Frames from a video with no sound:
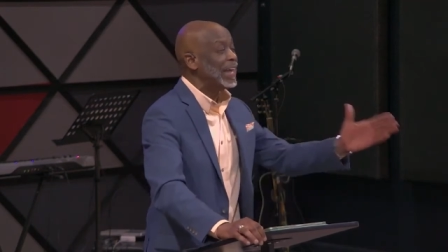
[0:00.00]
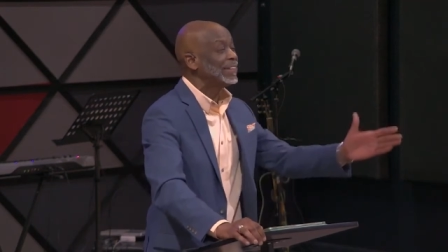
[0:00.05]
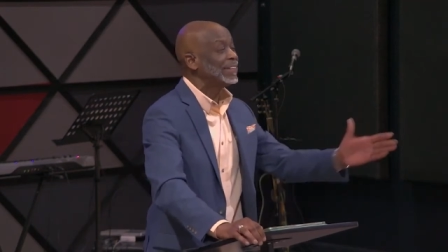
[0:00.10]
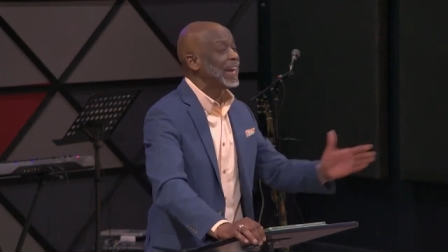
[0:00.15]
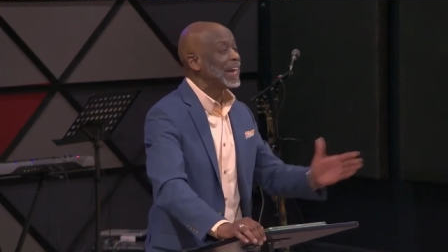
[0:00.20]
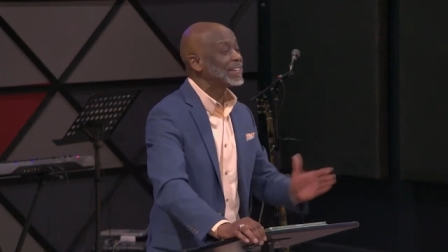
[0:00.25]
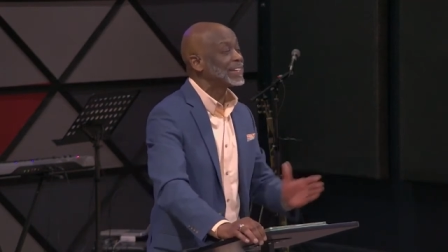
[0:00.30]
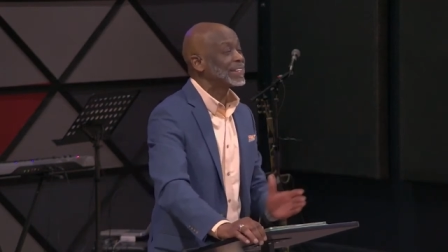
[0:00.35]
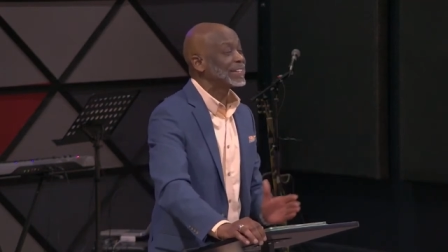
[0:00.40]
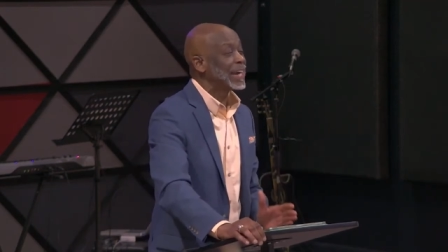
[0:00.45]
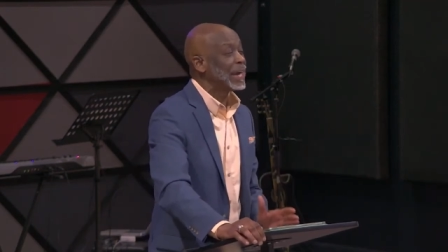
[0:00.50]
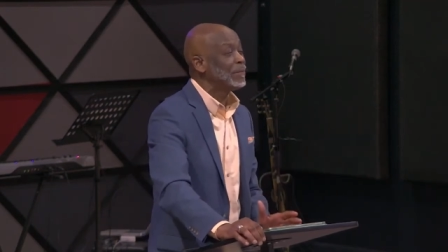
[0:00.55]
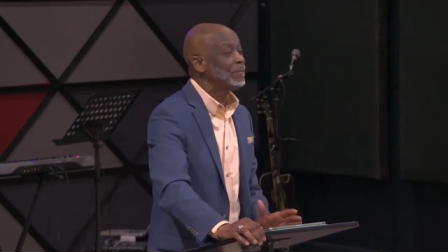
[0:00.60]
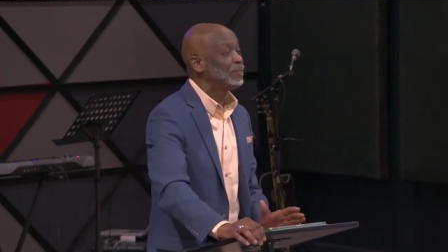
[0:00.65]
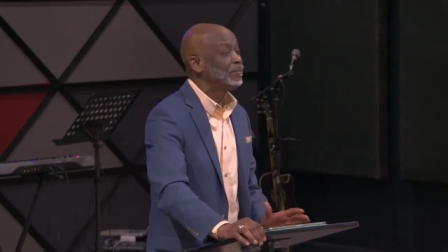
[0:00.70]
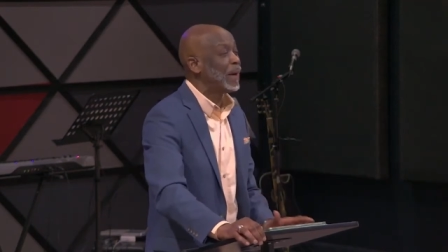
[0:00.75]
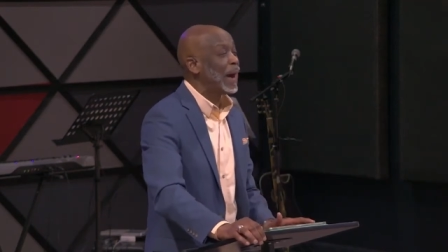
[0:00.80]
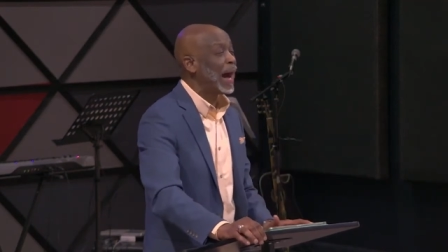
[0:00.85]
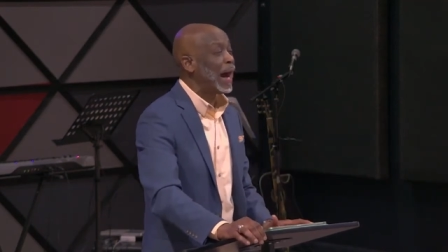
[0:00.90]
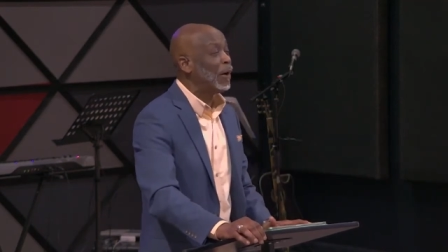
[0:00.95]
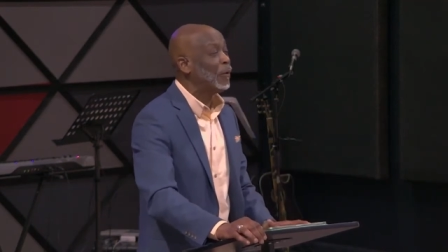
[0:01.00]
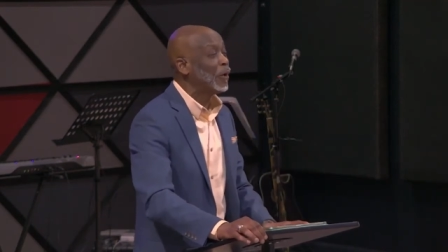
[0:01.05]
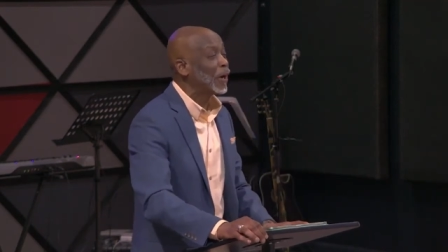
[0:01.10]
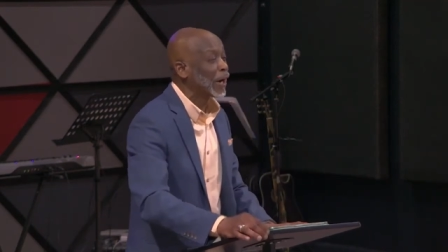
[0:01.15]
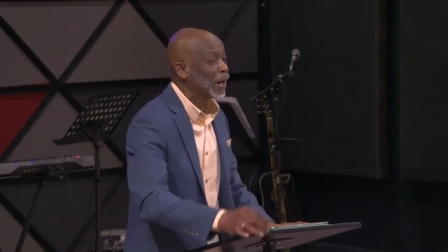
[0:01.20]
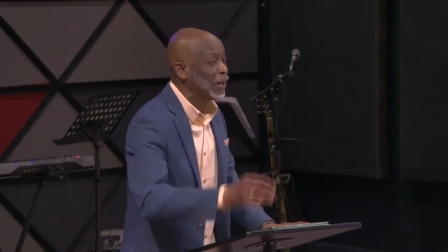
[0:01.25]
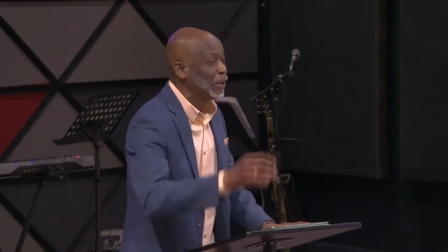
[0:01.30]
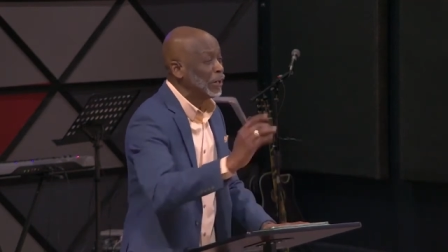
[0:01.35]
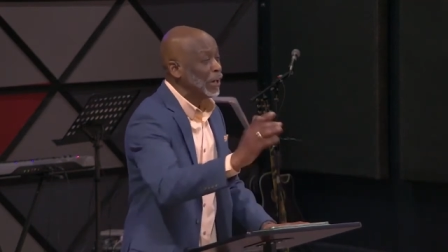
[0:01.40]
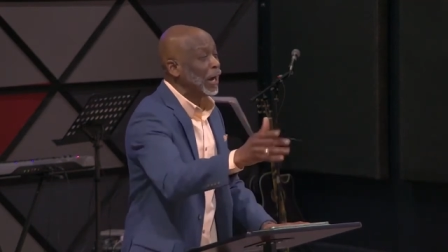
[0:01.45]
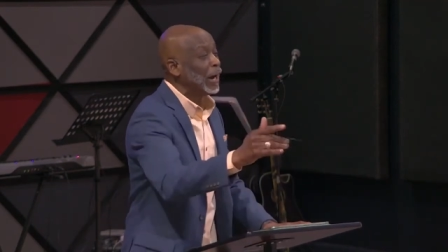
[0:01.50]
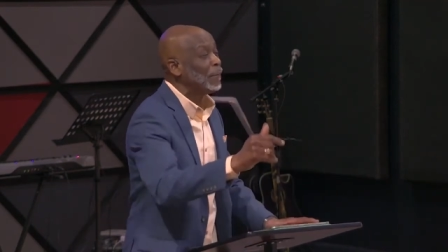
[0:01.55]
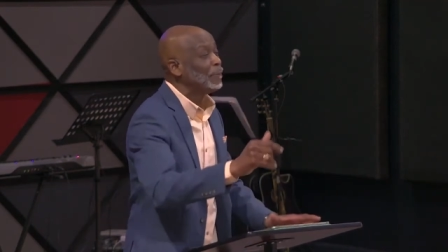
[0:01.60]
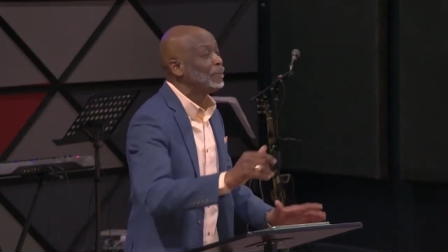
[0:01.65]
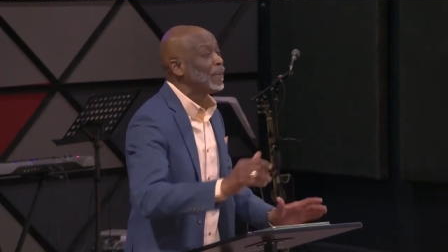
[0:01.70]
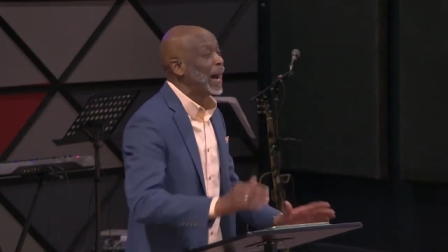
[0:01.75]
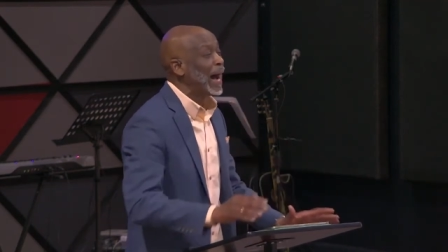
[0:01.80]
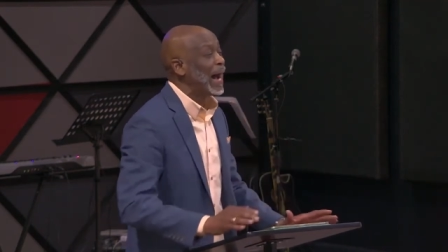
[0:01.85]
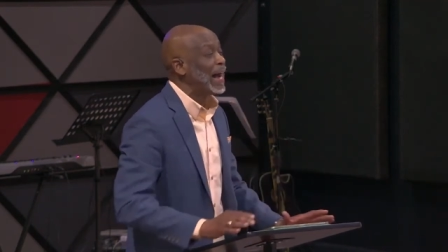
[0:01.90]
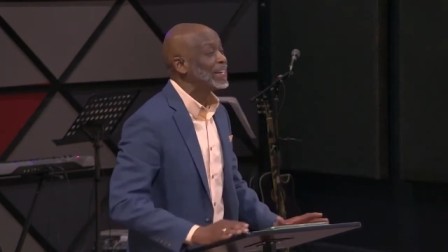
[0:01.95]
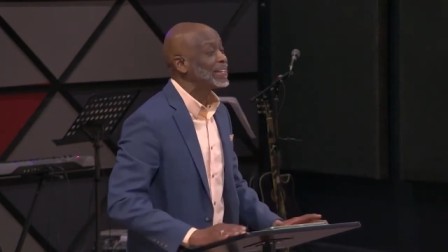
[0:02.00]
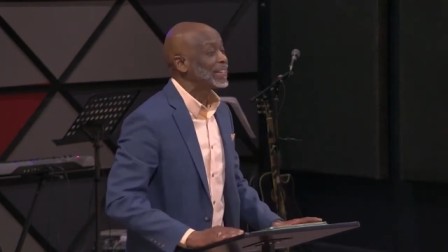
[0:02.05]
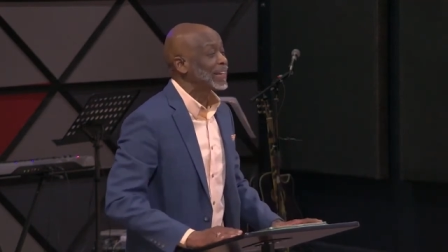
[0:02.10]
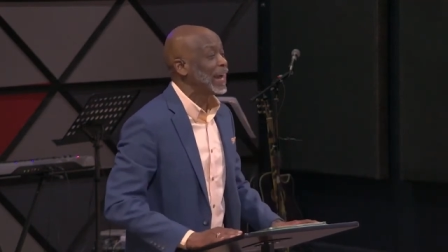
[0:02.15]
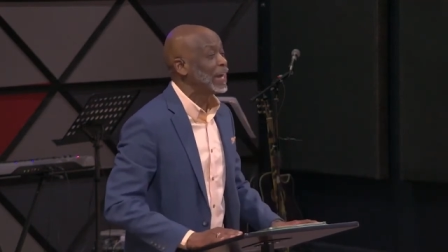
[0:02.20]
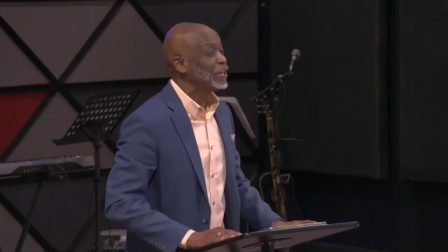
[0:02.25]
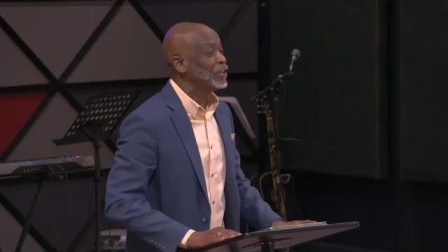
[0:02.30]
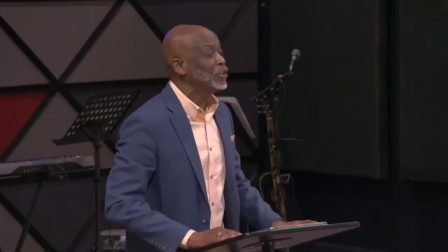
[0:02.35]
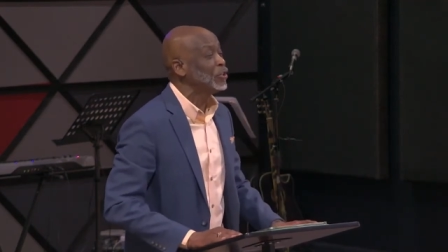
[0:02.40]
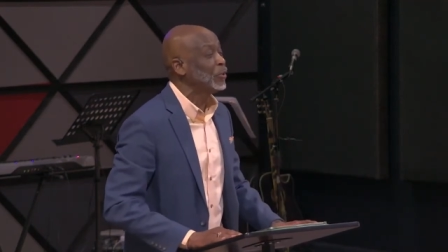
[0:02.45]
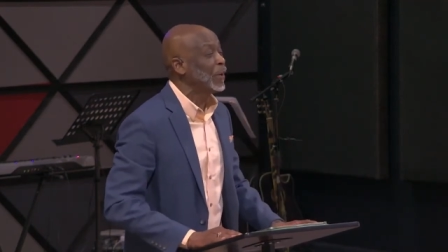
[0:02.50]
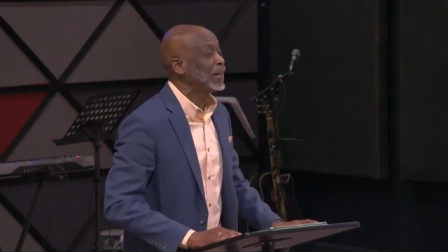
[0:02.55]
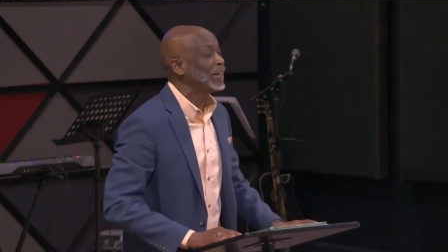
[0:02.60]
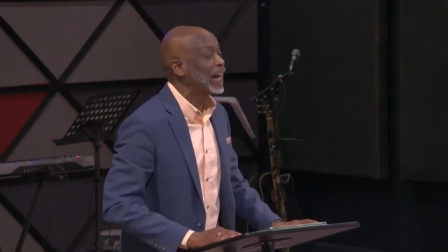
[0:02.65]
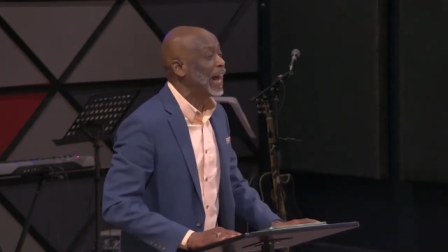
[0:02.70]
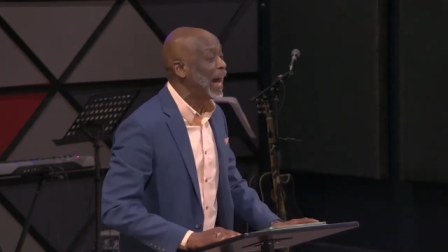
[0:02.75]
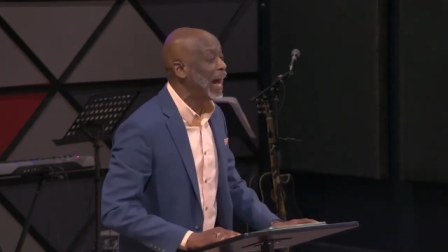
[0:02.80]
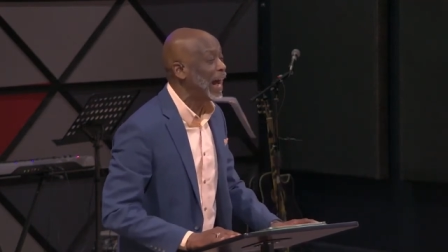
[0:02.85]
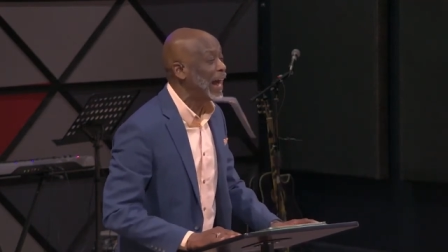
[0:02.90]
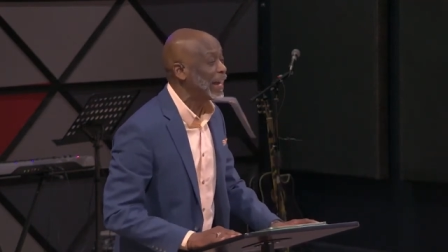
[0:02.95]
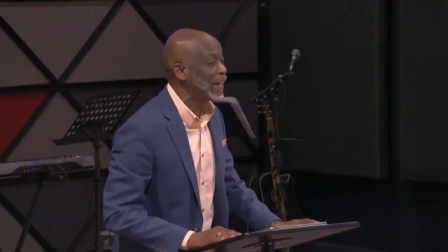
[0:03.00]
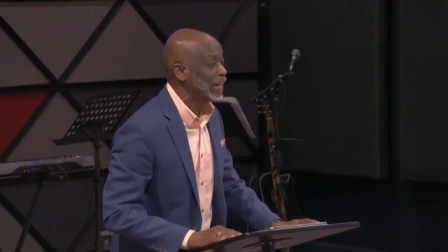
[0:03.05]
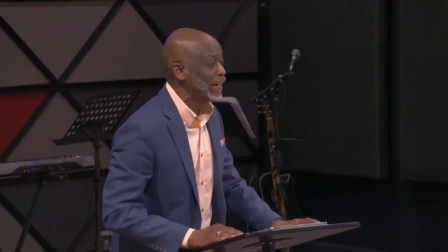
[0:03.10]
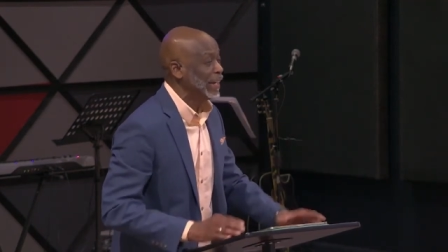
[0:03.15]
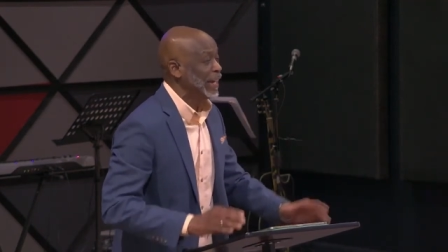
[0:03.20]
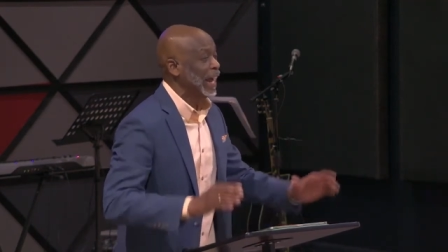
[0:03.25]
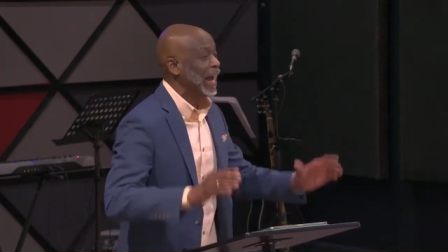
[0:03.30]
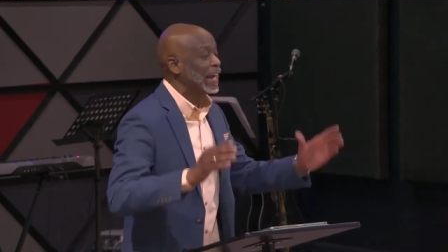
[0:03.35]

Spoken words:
and that same power abides in you and I.